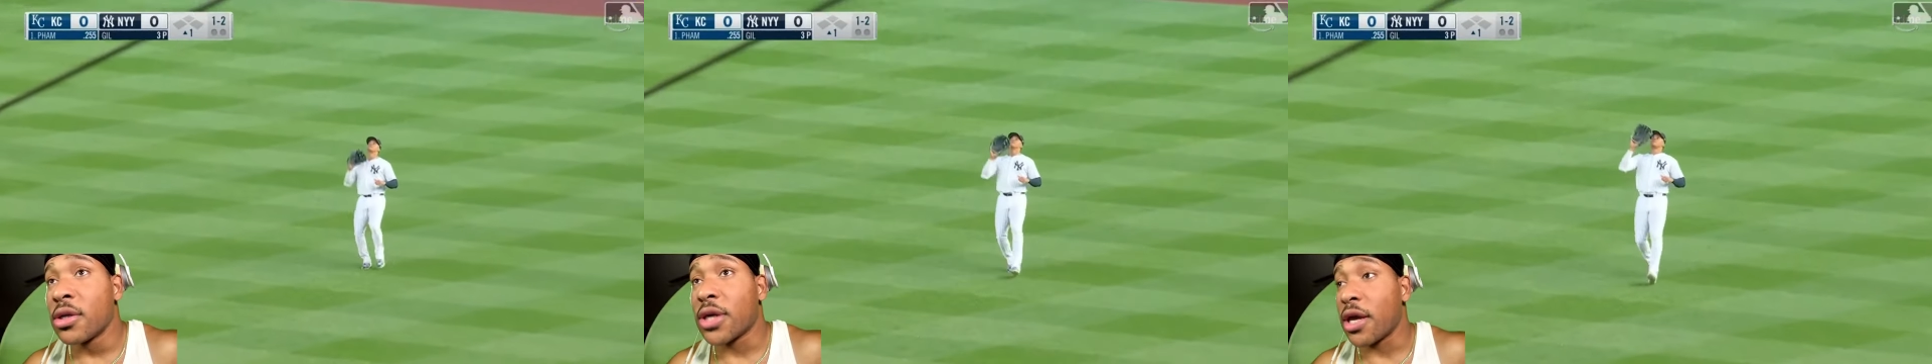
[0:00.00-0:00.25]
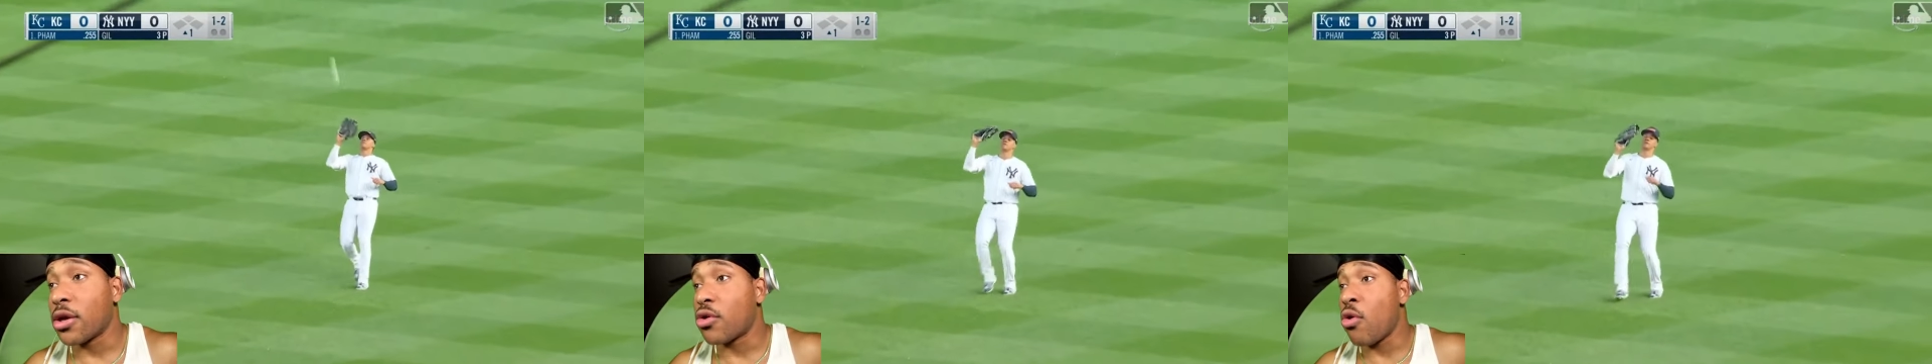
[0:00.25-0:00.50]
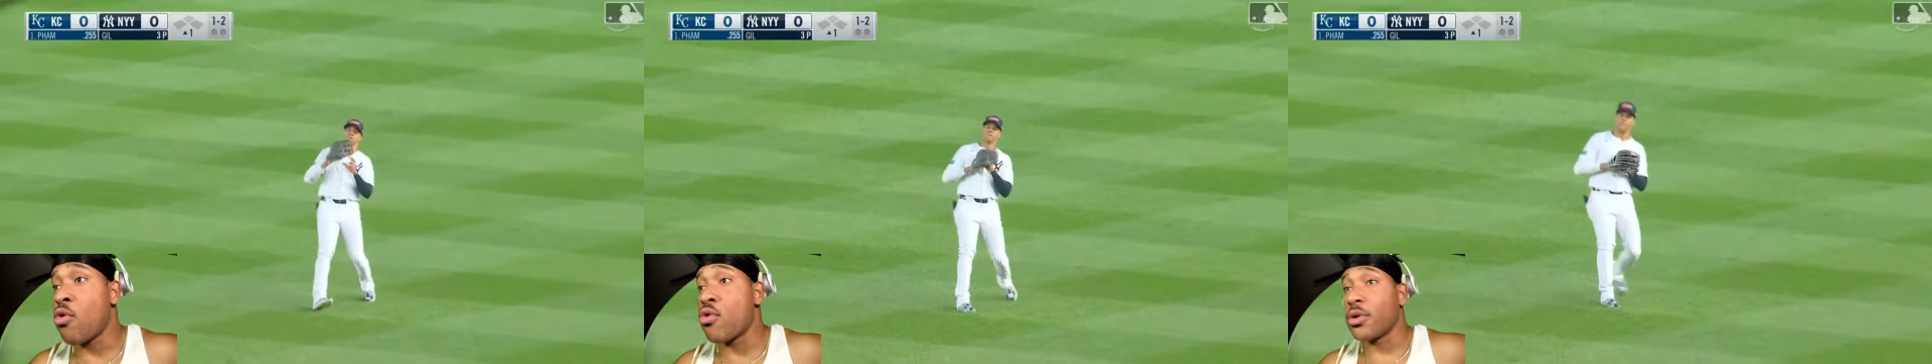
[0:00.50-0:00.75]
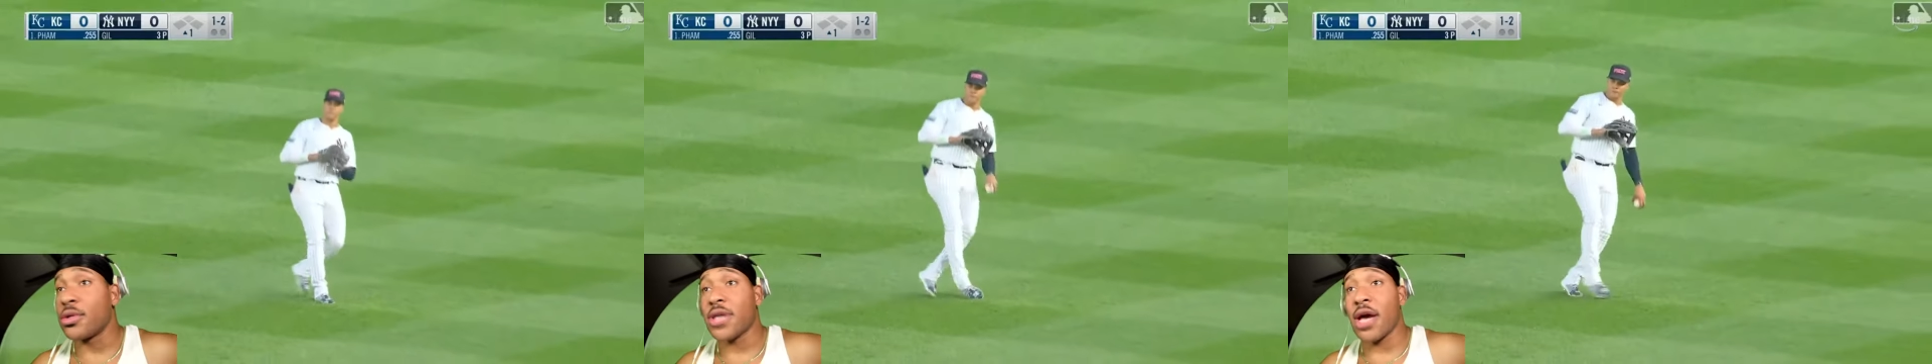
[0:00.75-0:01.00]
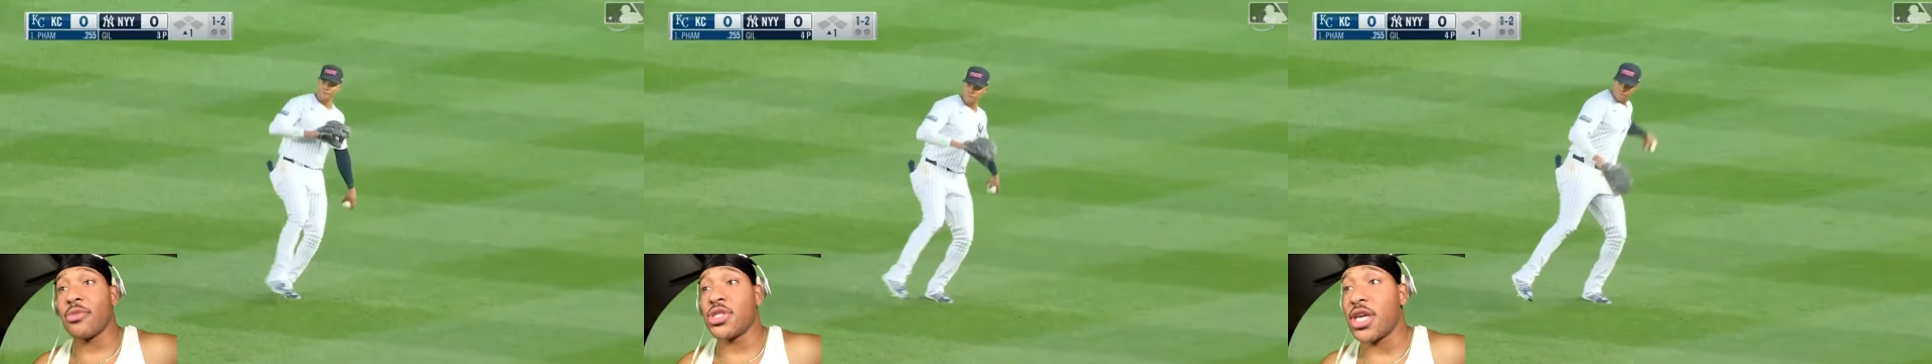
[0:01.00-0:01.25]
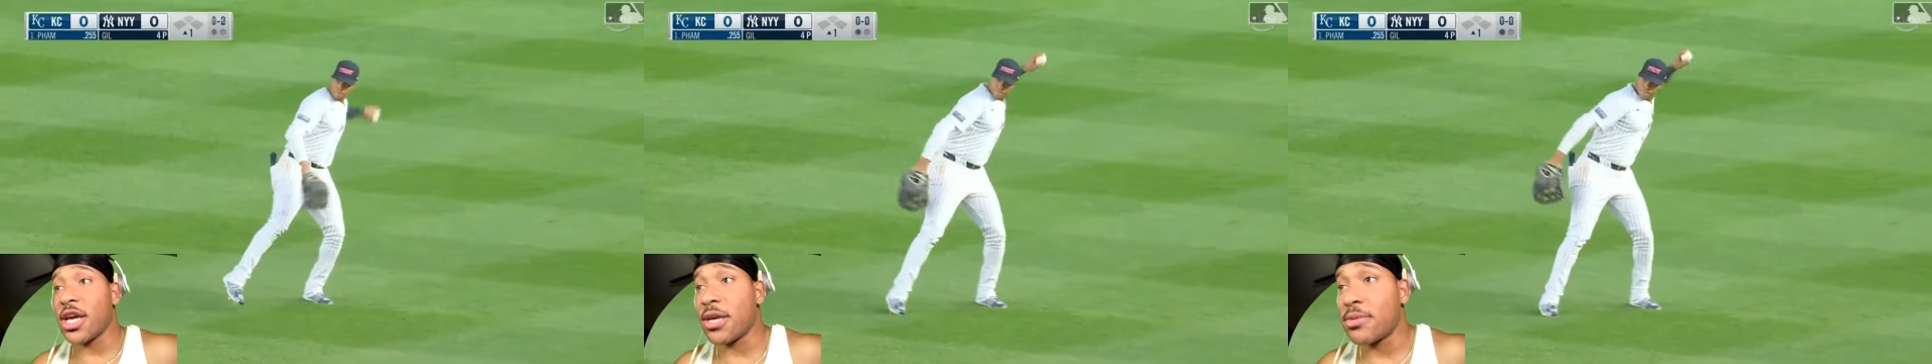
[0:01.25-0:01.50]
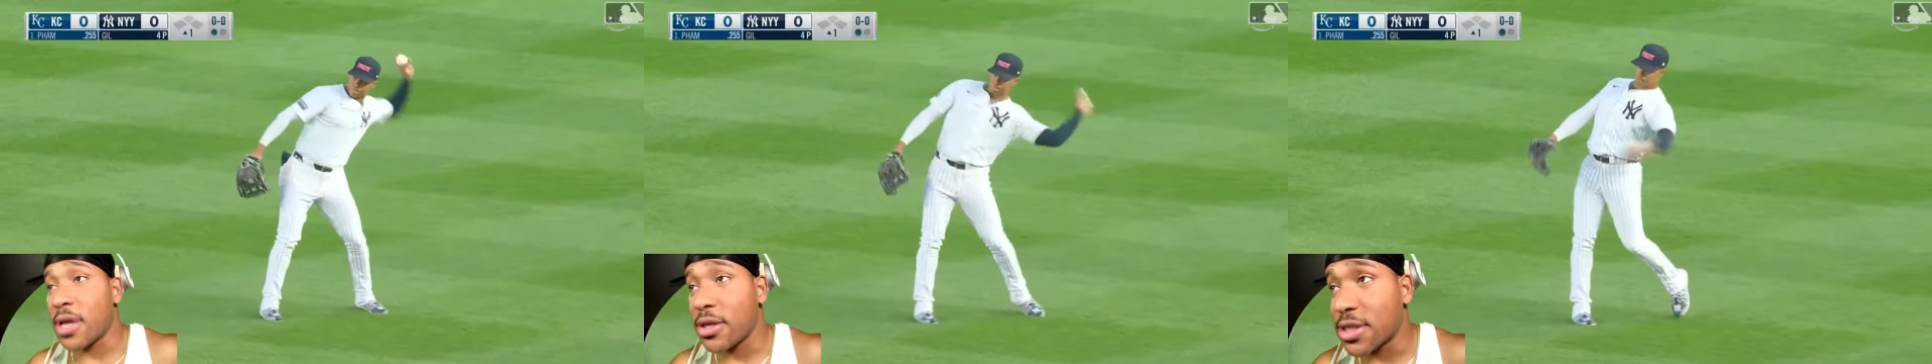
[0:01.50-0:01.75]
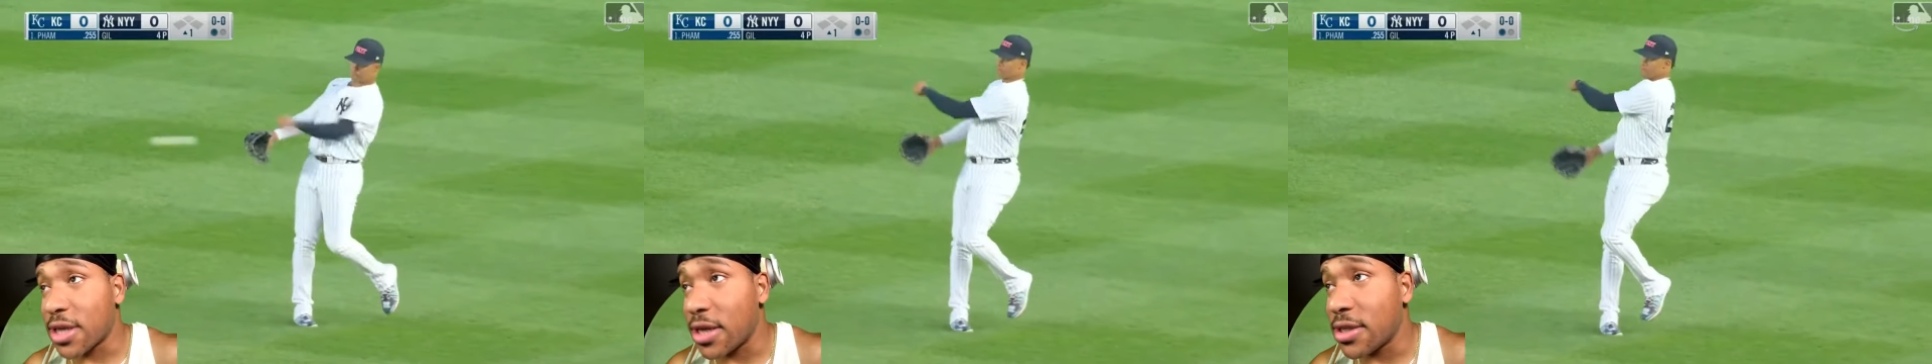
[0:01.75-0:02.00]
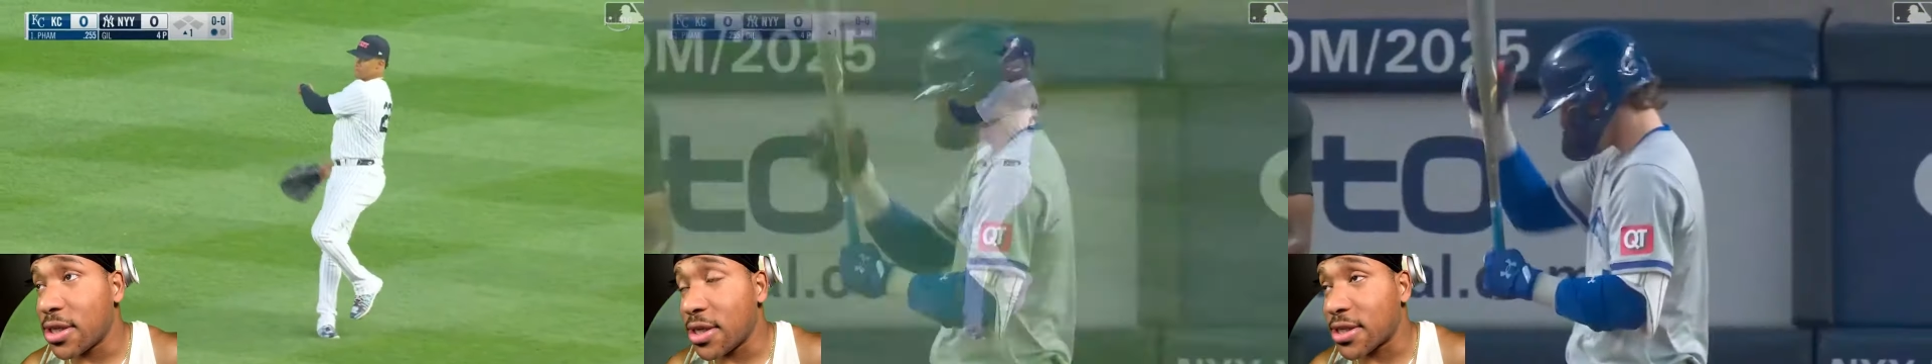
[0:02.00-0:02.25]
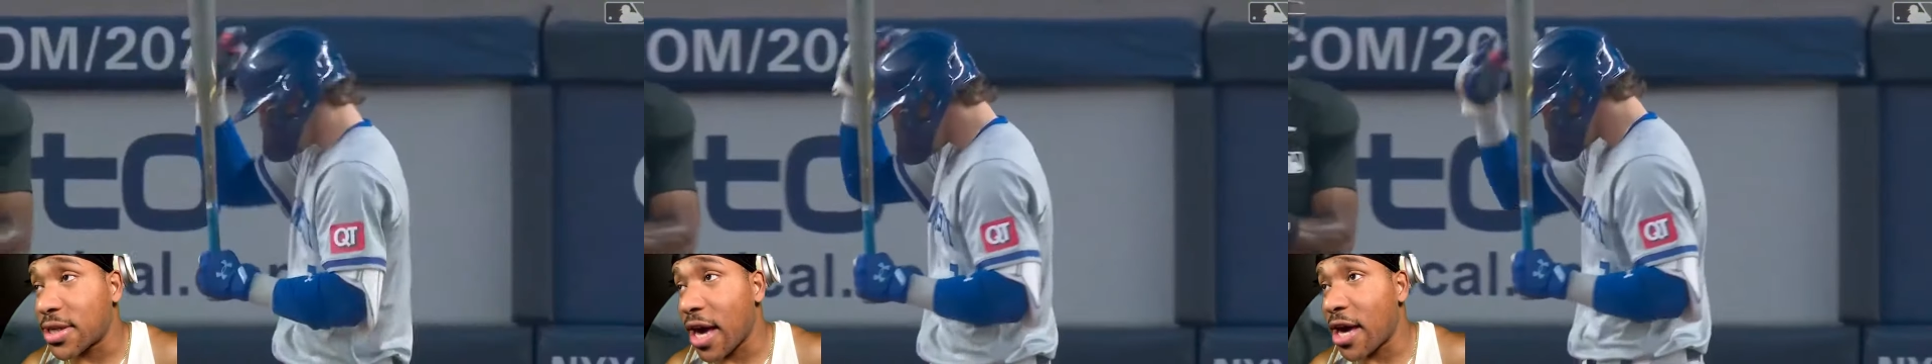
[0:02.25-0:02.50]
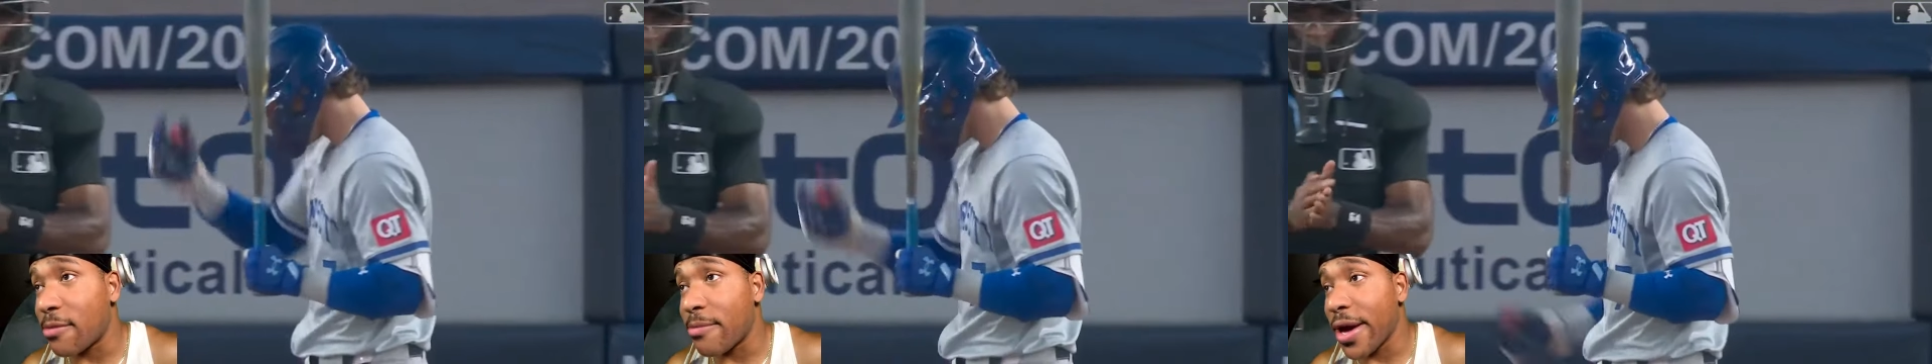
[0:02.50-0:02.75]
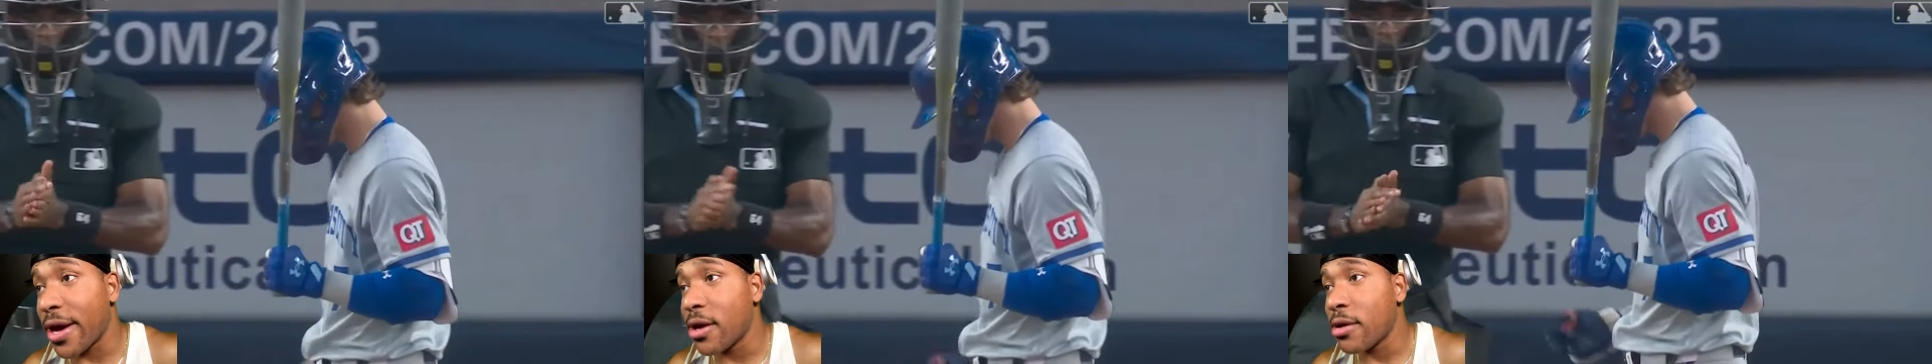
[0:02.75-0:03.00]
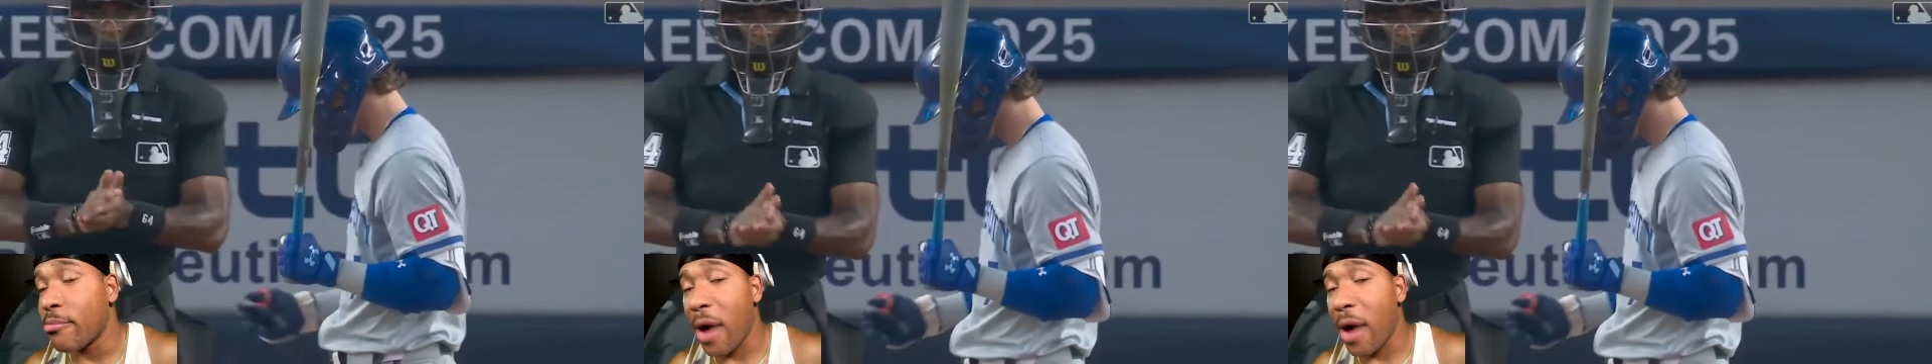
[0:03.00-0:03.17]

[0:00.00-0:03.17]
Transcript: Can of corn, Thomas James. Now let's get into this game, man.